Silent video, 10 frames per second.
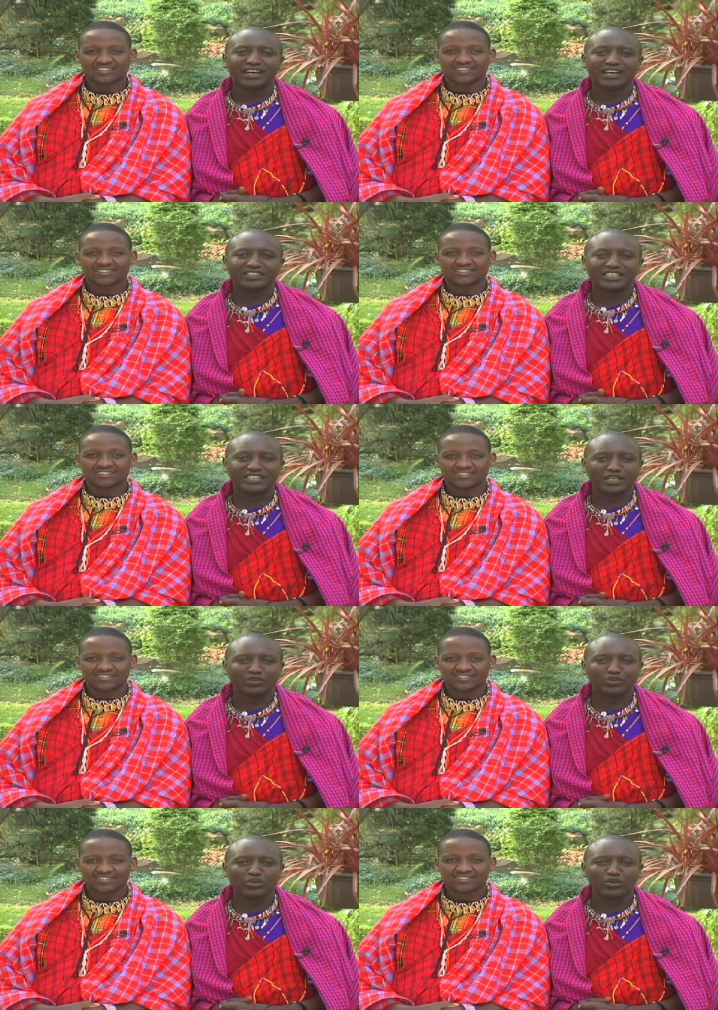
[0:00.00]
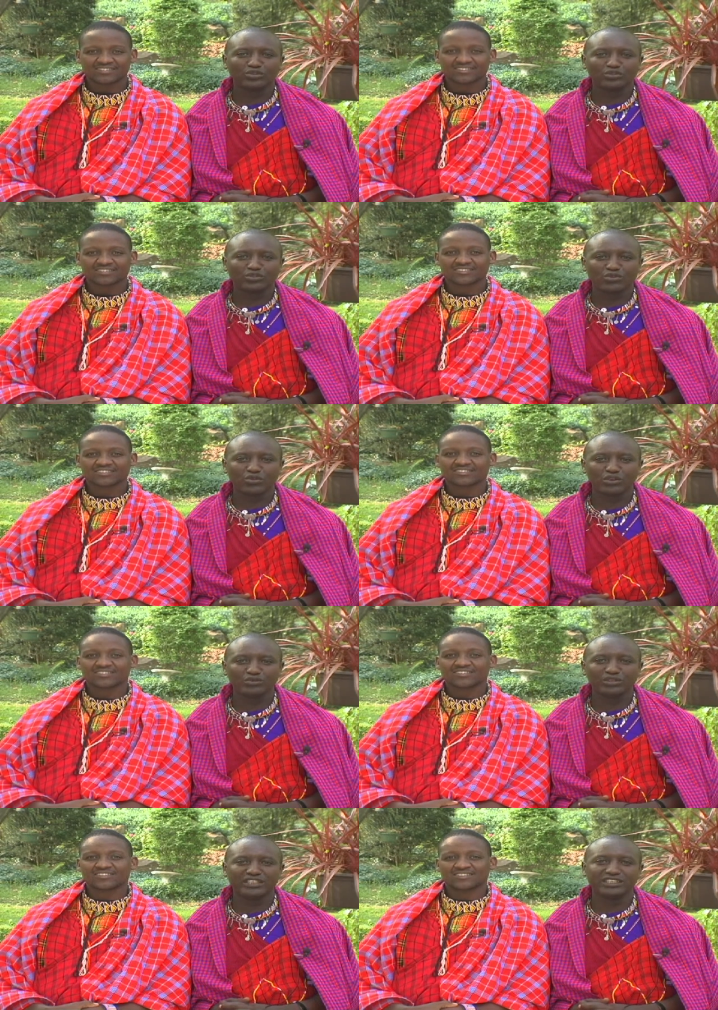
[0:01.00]
Speaker 1: uh, children to go to school.
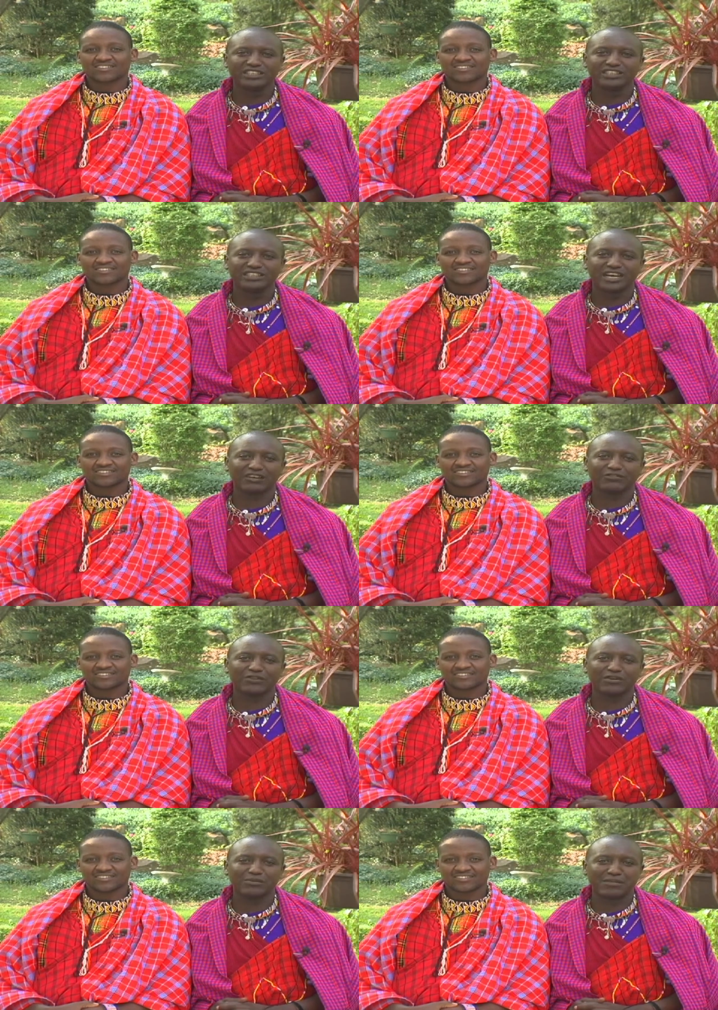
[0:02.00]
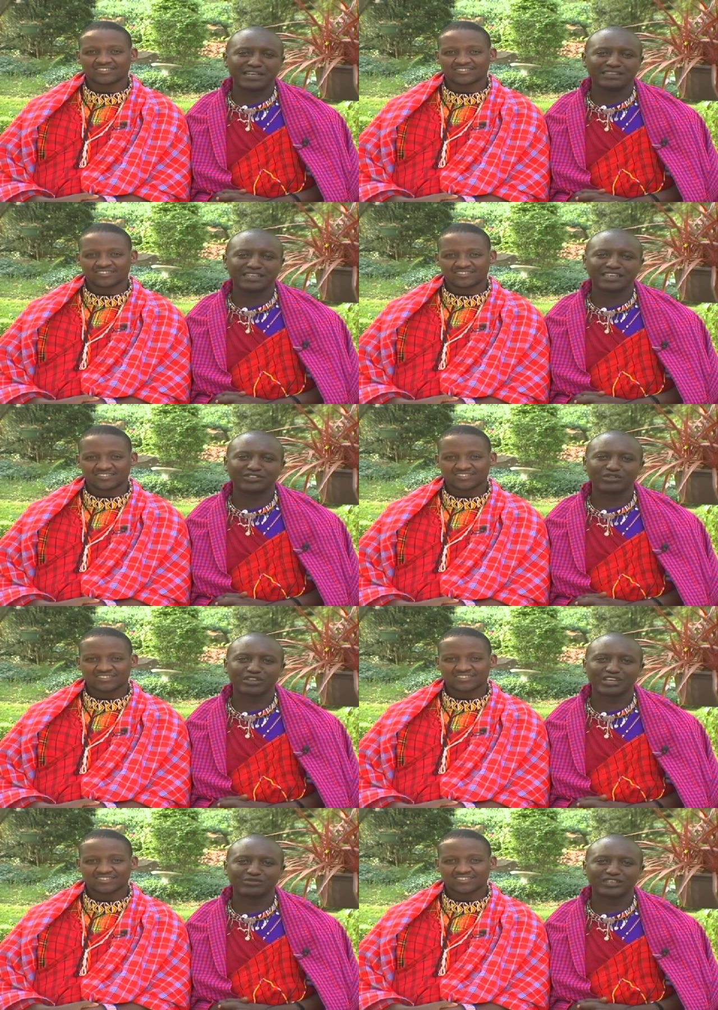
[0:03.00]
We need that for Maasai
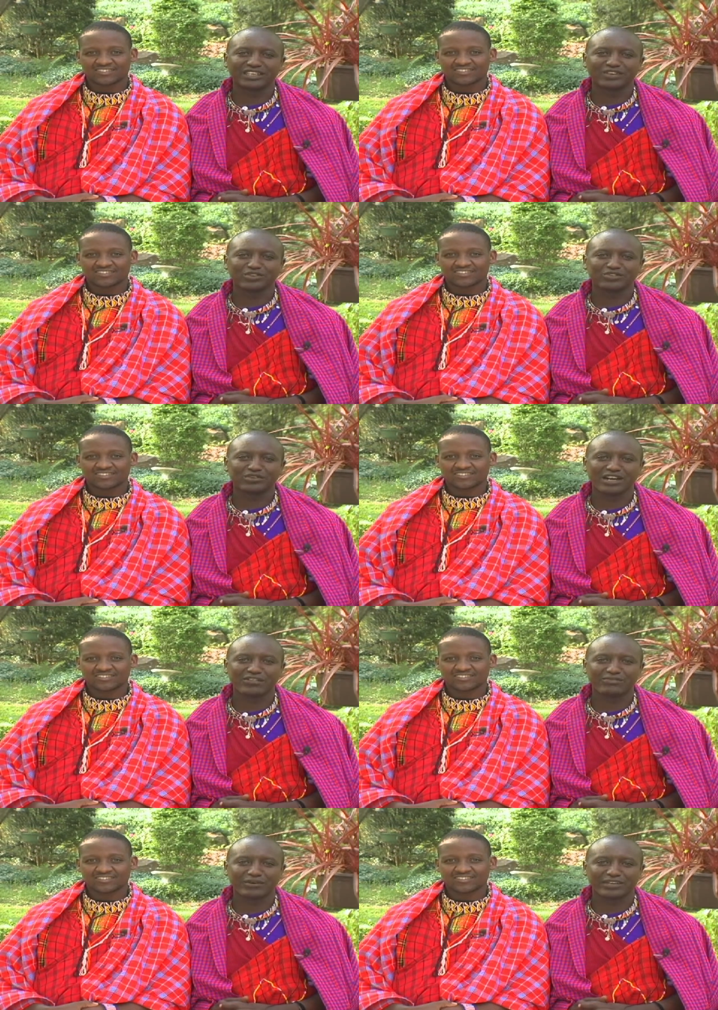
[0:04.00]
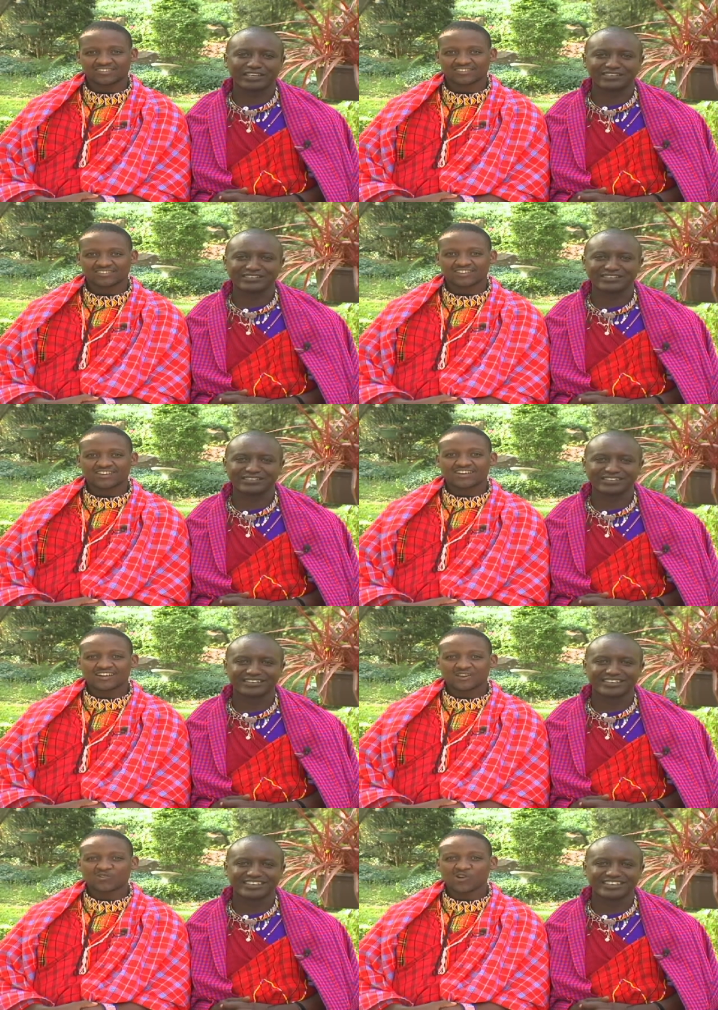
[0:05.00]
so that we can also have progress.
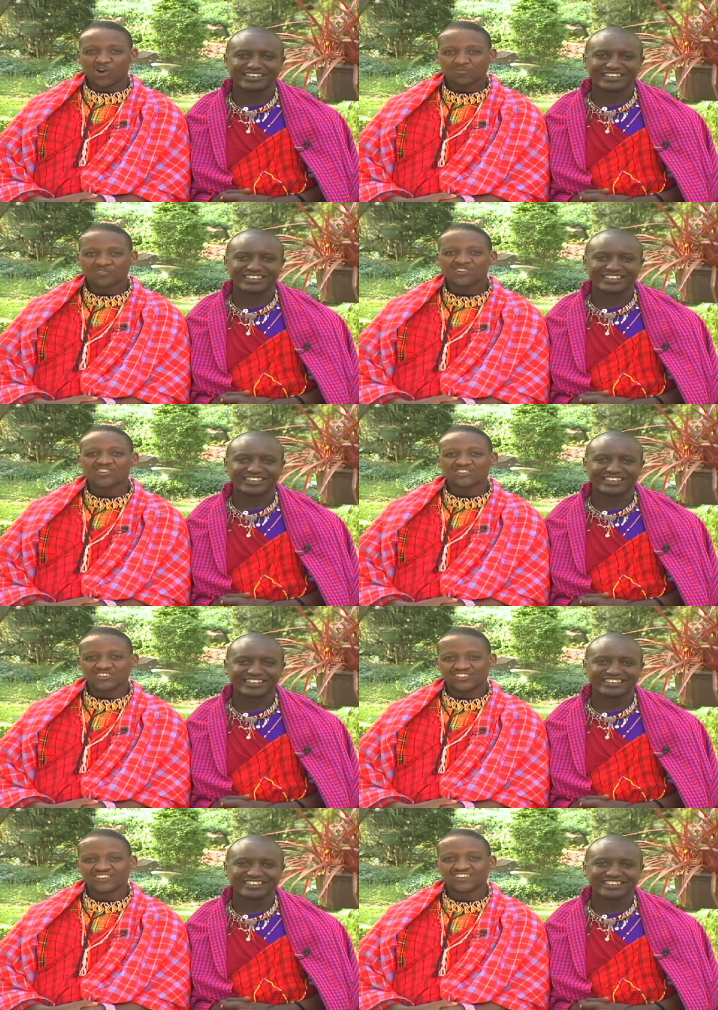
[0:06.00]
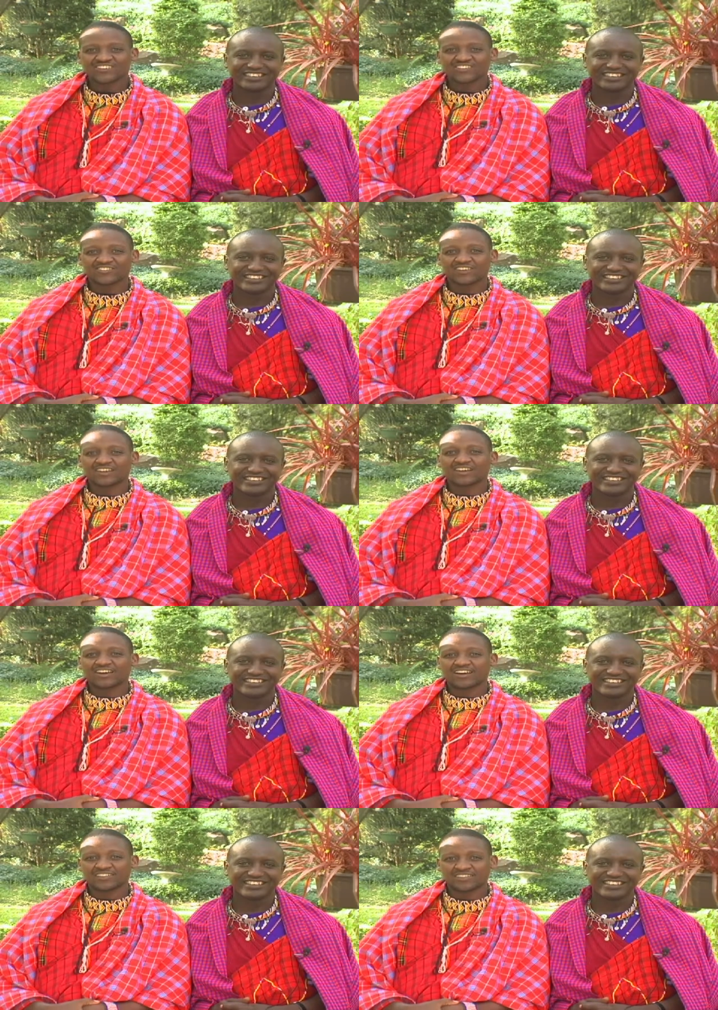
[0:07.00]
And we
Speaker 2: hope to continue doing
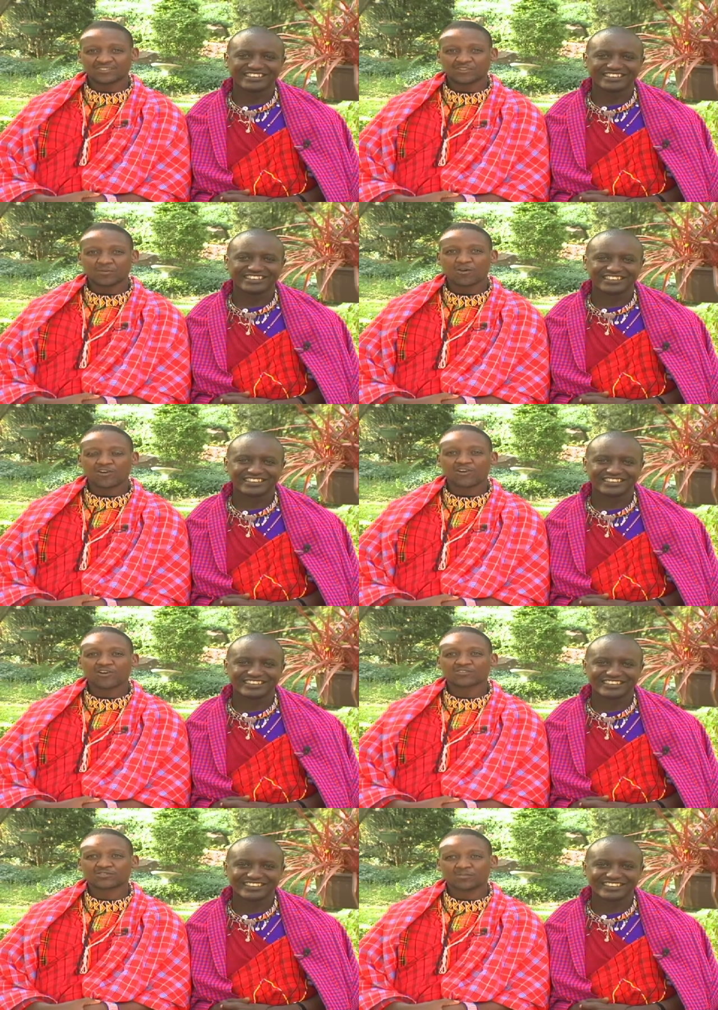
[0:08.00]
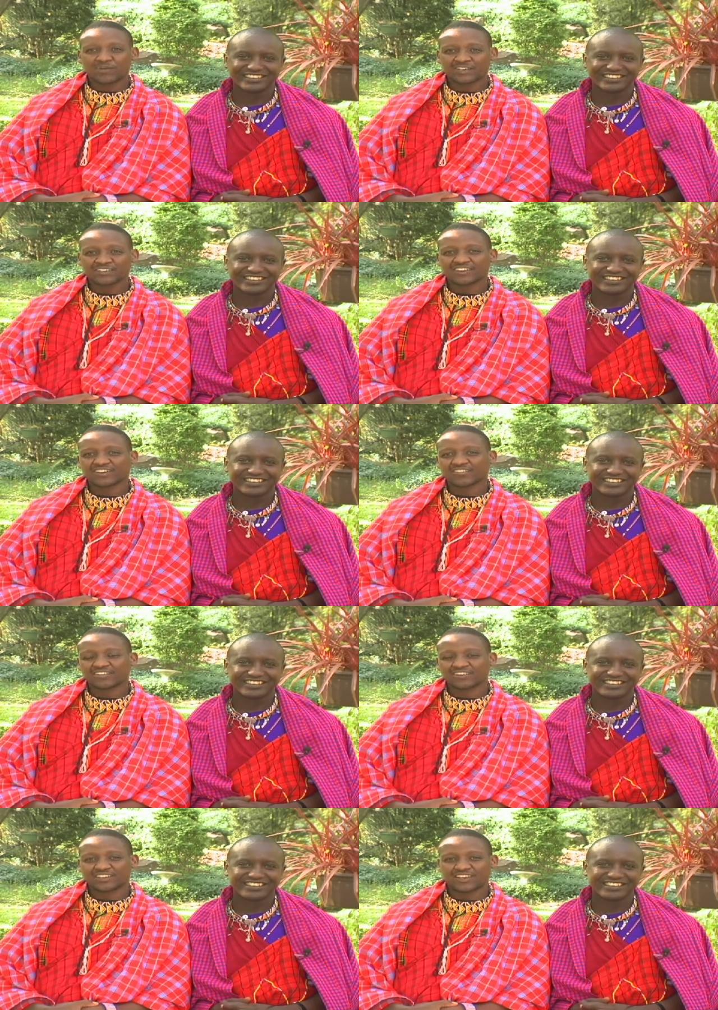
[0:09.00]
uh, this noble cause to partner
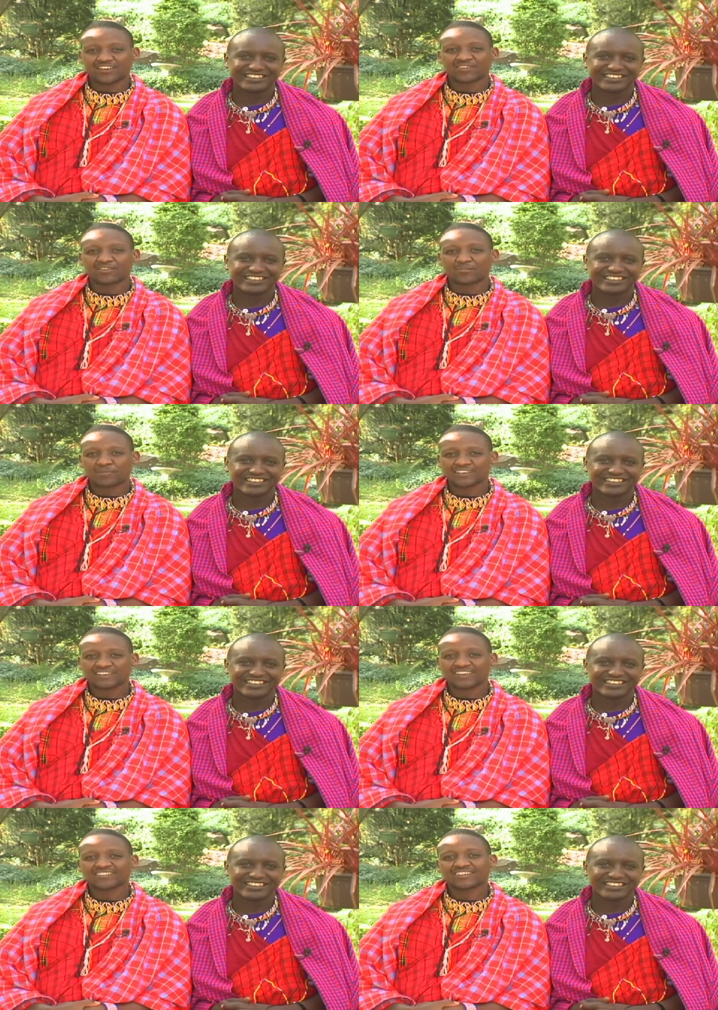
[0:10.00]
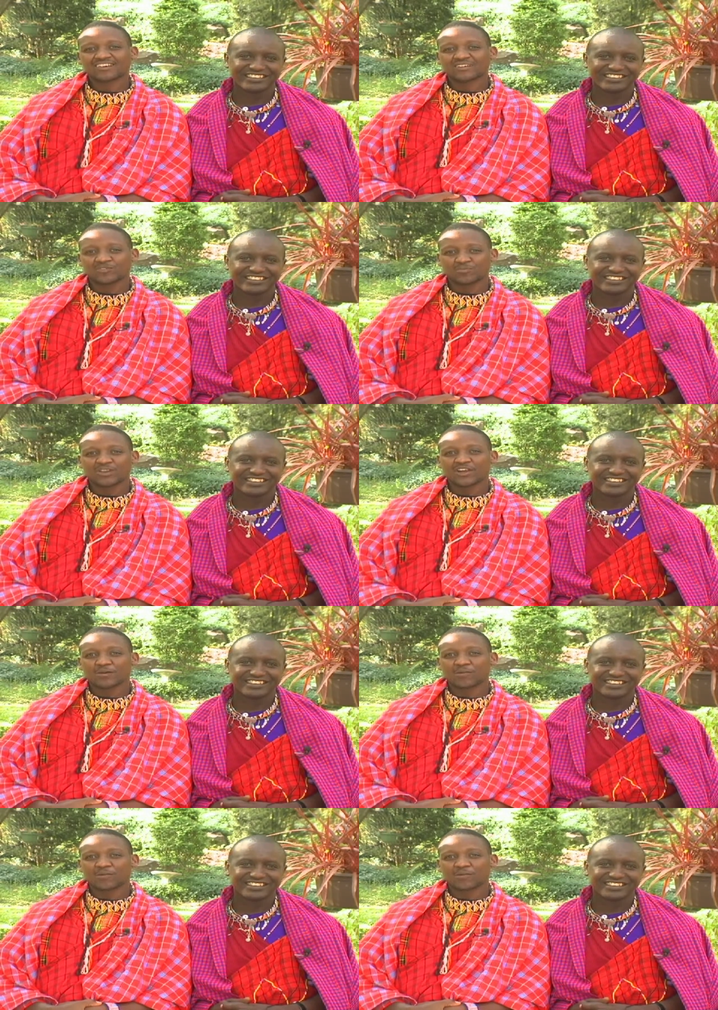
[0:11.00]
with our international partners to bring